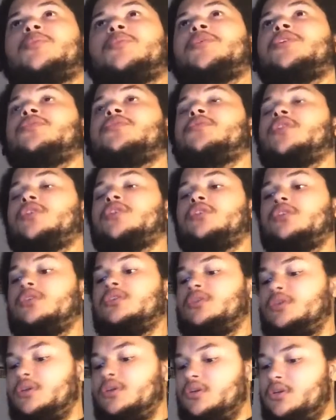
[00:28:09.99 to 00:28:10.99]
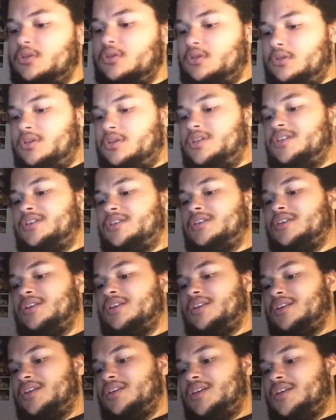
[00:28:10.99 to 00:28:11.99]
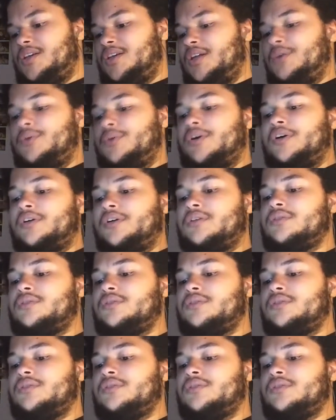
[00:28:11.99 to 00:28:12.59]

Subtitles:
pretty fucking long. Anyway.